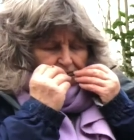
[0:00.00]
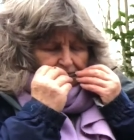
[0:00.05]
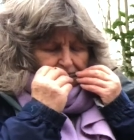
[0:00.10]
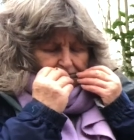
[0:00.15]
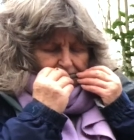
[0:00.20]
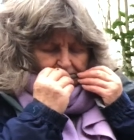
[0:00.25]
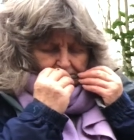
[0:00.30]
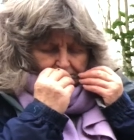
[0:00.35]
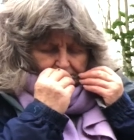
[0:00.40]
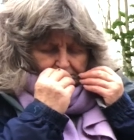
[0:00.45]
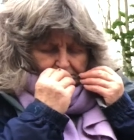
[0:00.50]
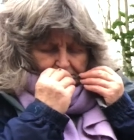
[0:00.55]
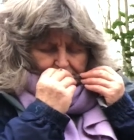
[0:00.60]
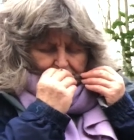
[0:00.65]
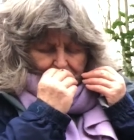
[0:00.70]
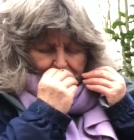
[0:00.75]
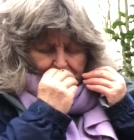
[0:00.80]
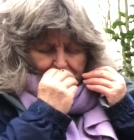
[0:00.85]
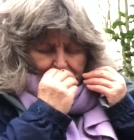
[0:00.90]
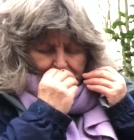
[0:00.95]

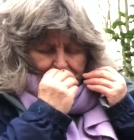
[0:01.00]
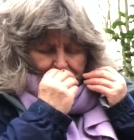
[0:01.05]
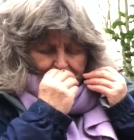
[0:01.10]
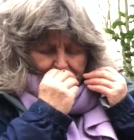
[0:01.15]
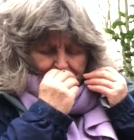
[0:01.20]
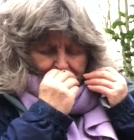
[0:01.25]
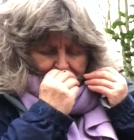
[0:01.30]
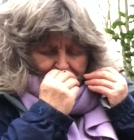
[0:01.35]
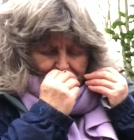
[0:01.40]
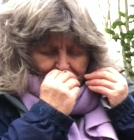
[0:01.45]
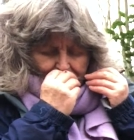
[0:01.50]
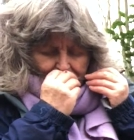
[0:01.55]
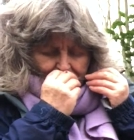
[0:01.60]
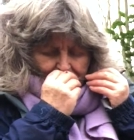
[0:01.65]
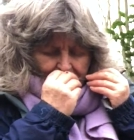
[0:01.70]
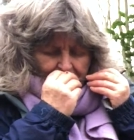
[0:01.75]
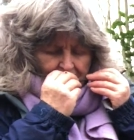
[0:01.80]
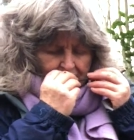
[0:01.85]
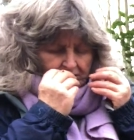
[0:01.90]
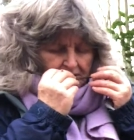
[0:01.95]

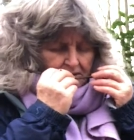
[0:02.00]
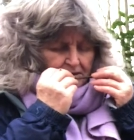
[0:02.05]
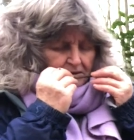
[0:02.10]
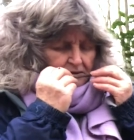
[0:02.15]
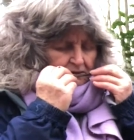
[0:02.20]
Nobody speaks.